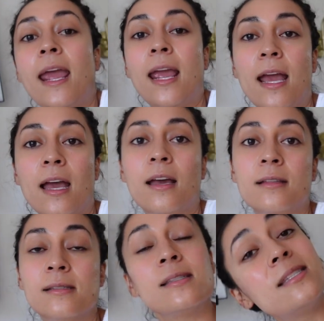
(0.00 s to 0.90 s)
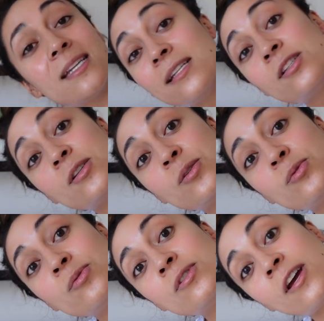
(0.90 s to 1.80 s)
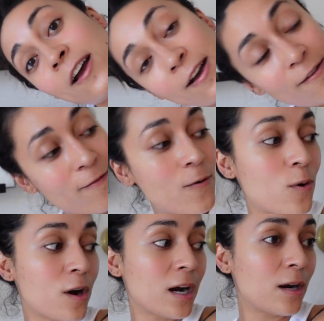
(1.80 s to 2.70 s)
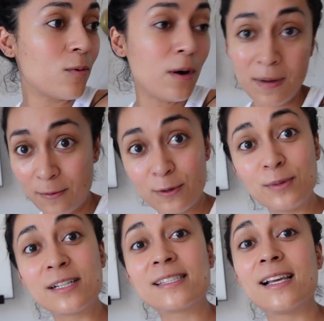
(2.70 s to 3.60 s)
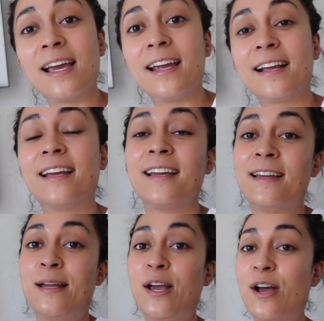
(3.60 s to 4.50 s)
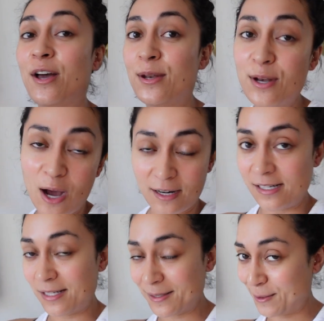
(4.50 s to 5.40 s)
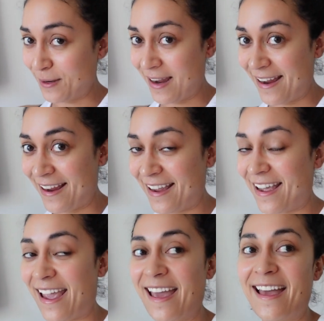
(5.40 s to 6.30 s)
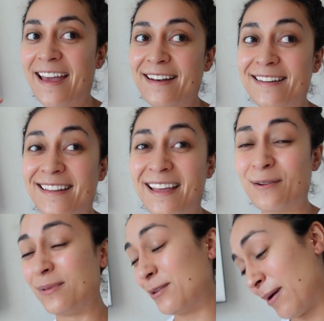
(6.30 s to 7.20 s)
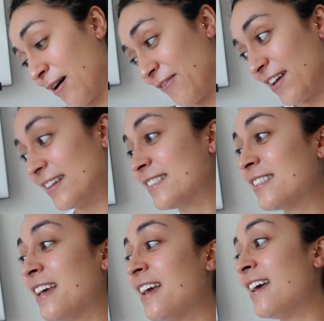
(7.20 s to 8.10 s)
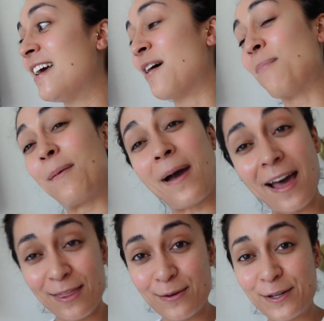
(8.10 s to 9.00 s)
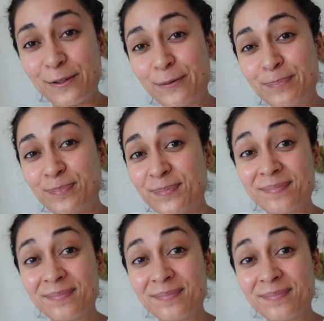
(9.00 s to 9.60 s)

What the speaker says: And stay tuned for what my room looks like, not in disarray. And then it'll be my office, my bathroom.